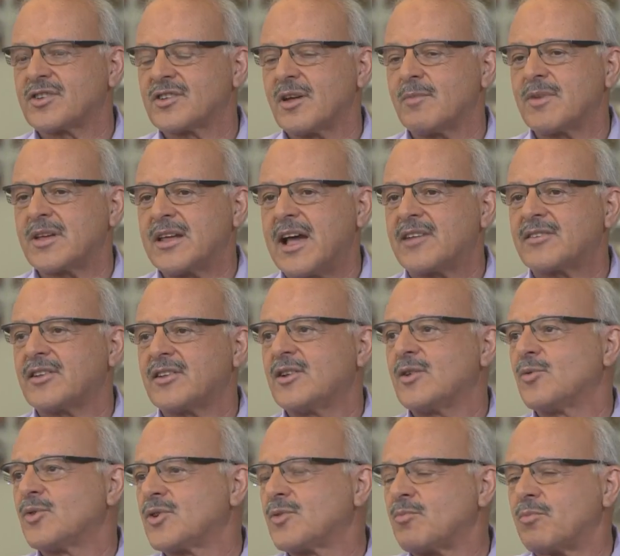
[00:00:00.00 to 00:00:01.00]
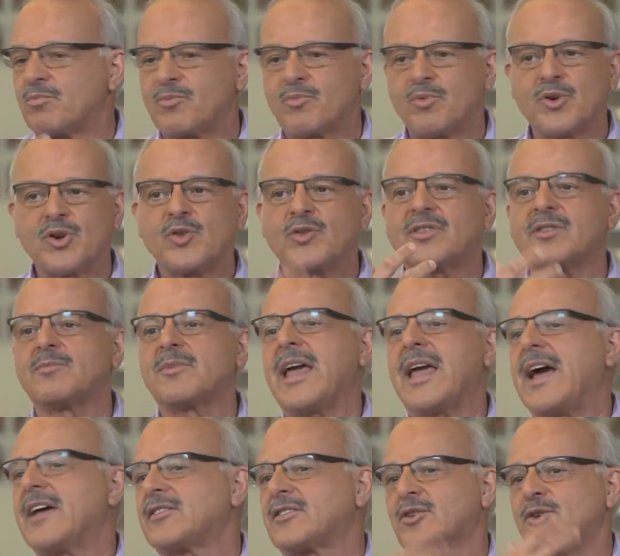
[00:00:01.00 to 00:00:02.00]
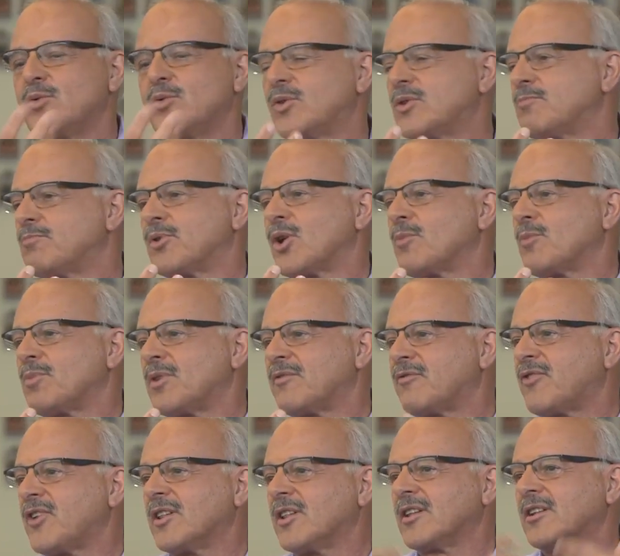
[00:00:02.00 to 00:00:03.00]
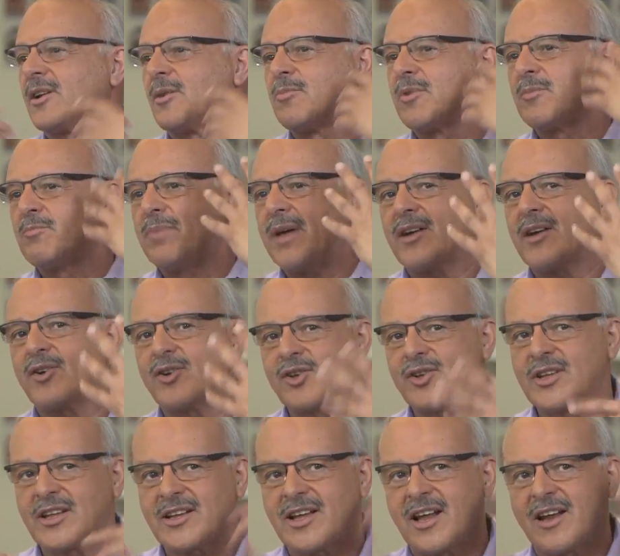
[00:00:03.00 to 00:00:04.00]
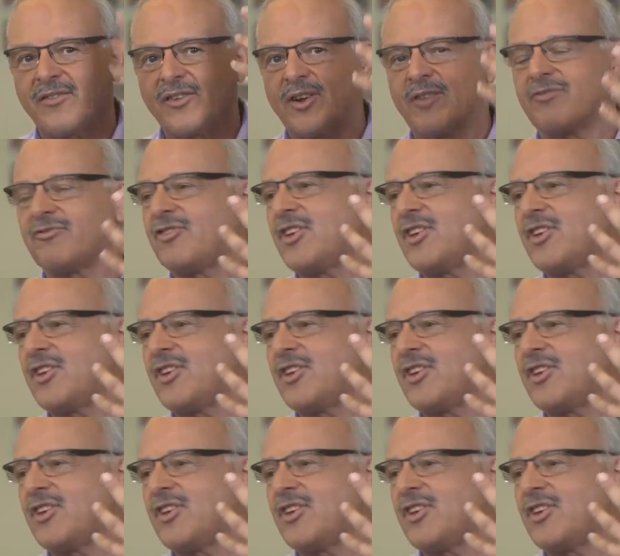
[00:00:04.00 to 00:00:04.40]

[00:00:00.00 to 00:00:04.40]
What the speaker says: stomach acid, it would produce some gas so you would burp and feel a little bit better. You get kind of a little